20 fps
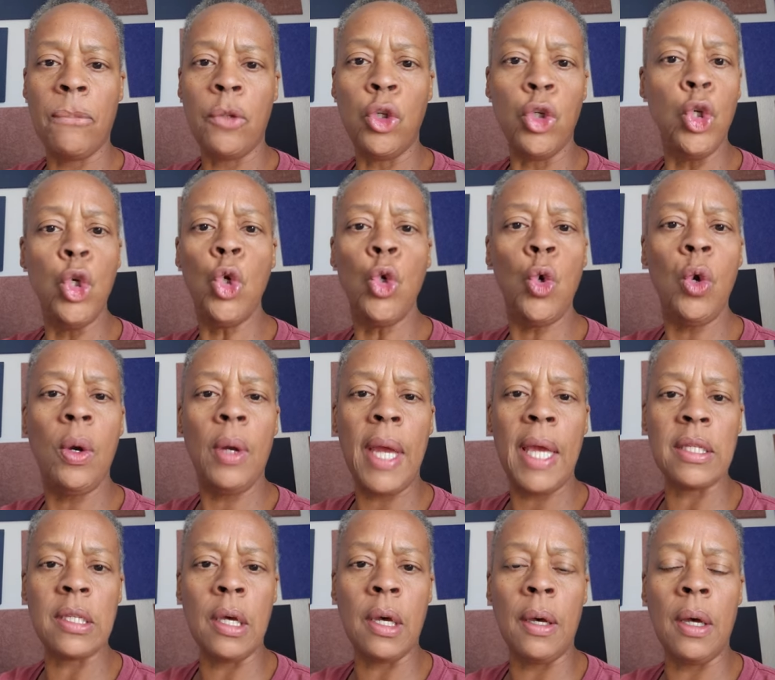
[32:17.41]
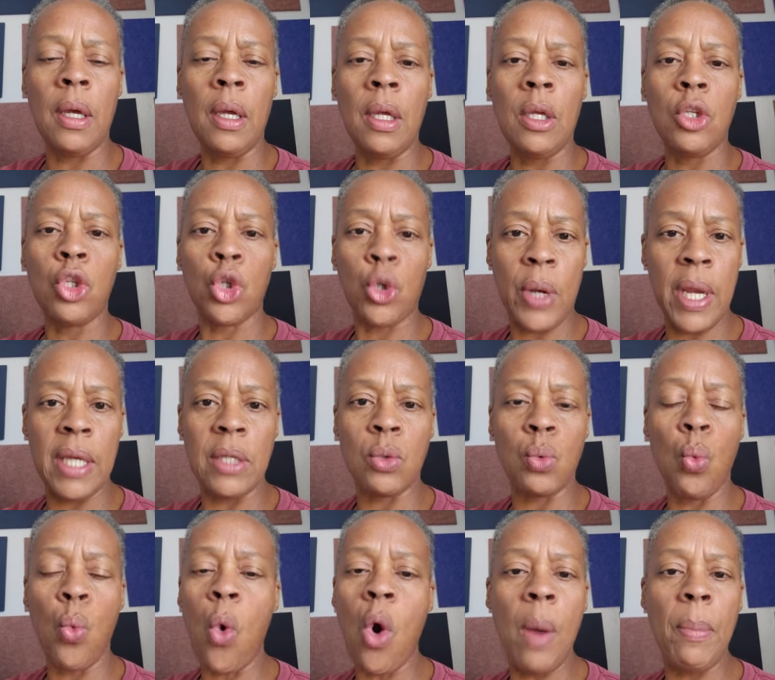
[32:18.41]
You as a
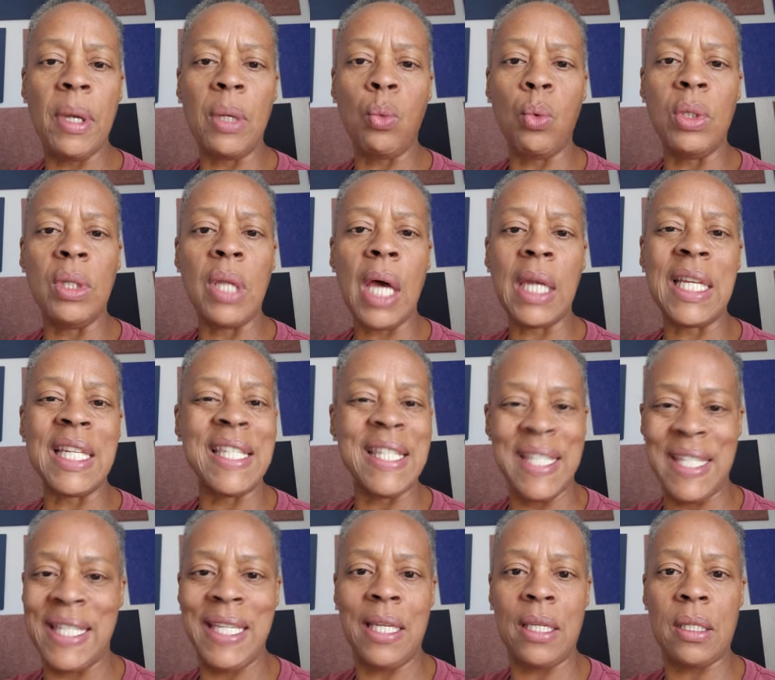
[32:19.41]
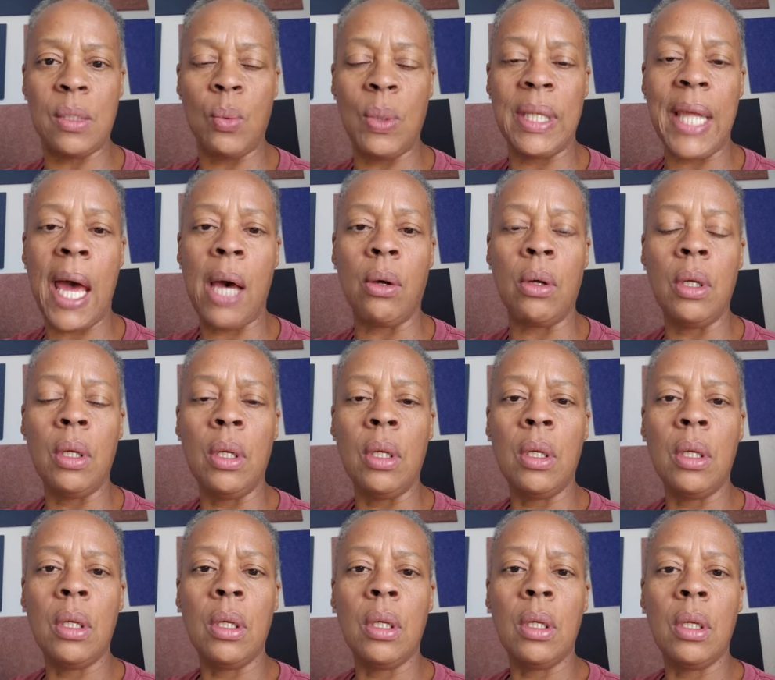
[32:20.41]
trans woman would not exist without
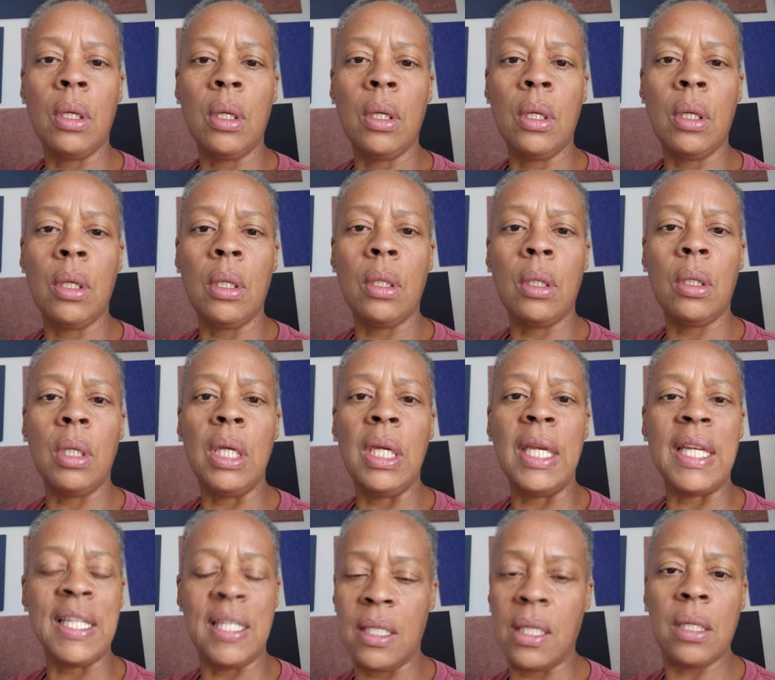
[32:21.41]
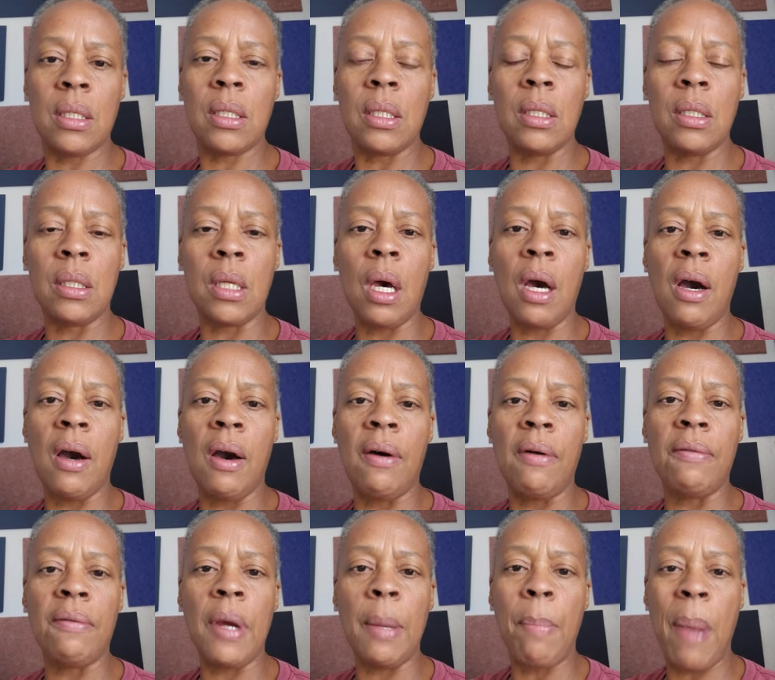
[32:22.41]
the existence
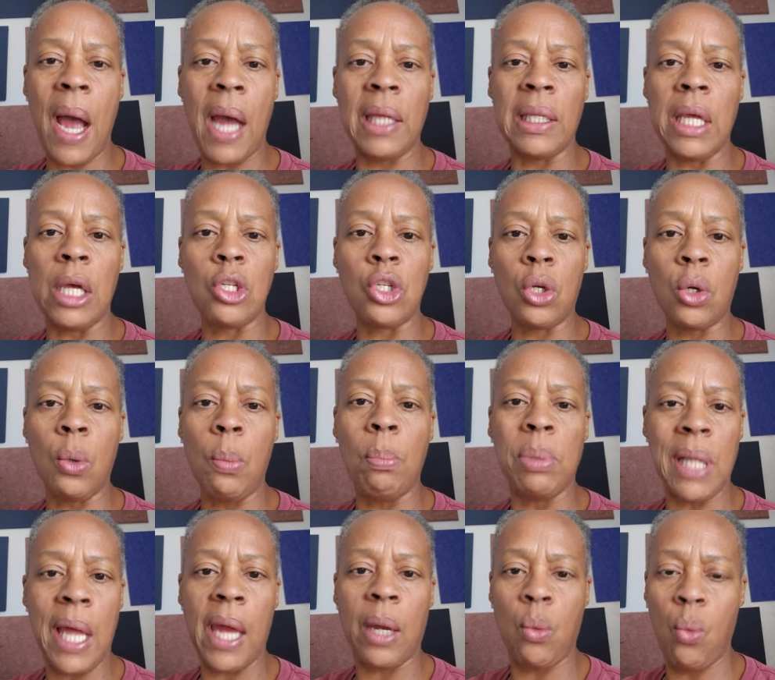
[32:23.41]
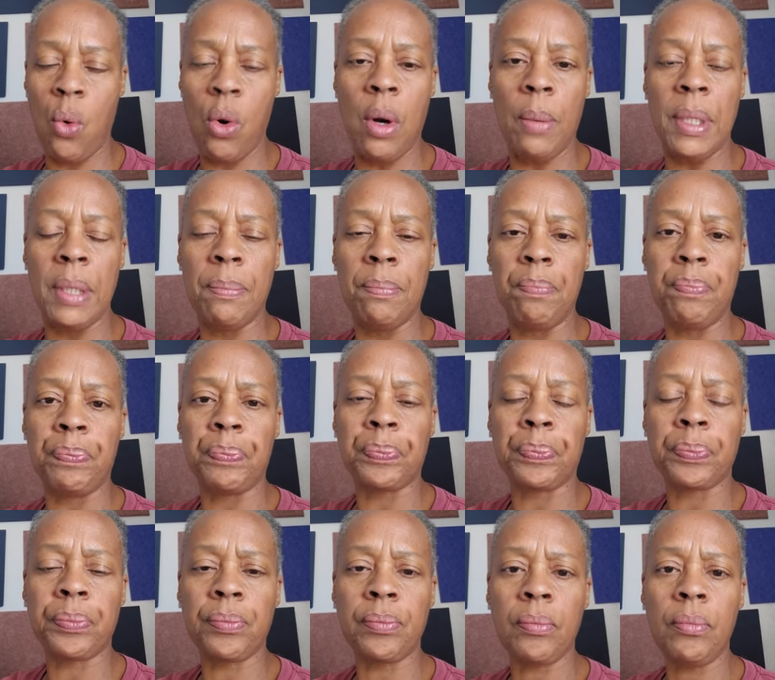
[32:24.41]
of a biological black woman.
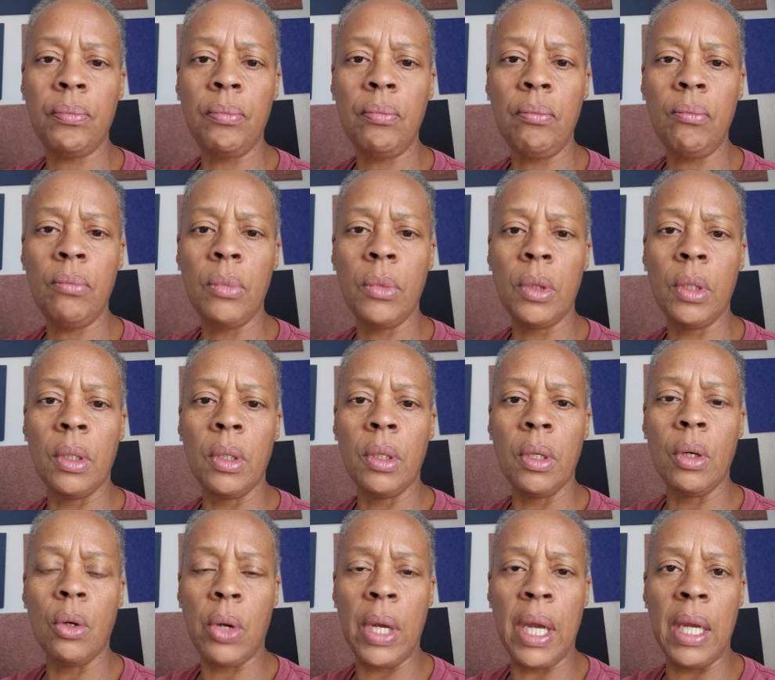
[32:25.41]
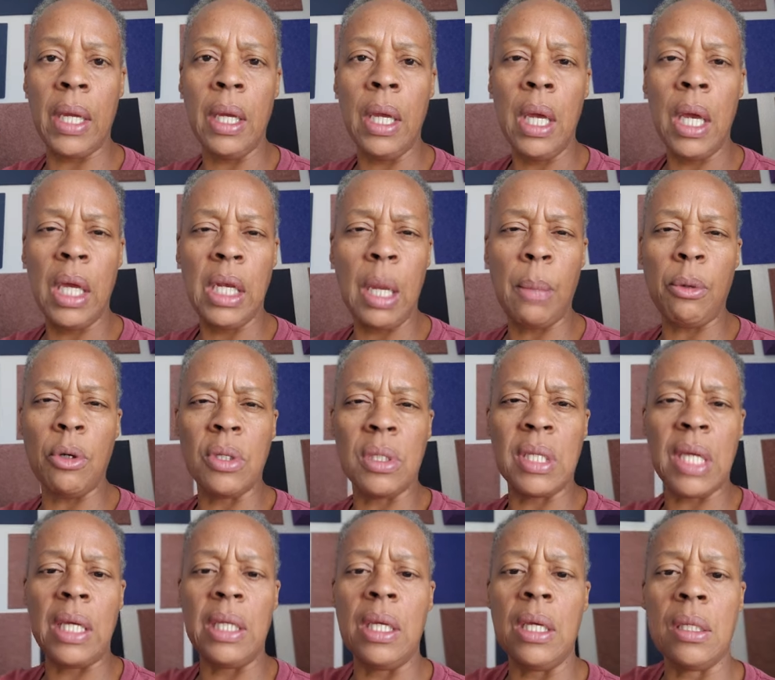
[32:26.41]
Okay, and I'm going to
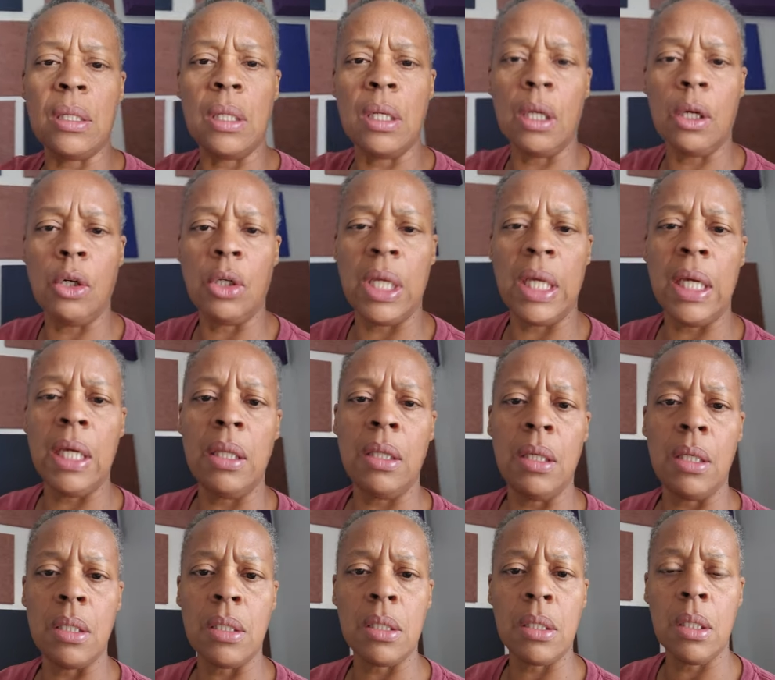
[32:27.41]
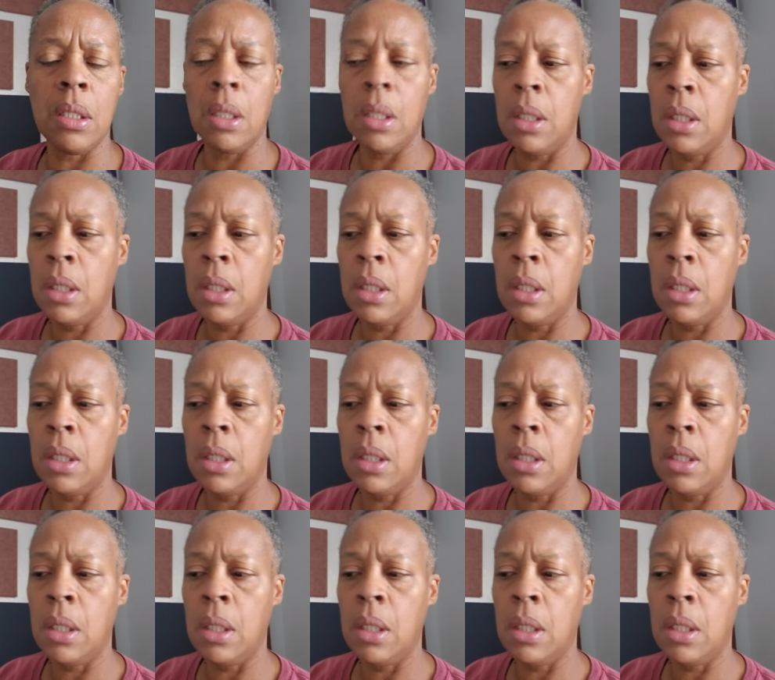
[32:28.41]
say this, and I'm going to end this.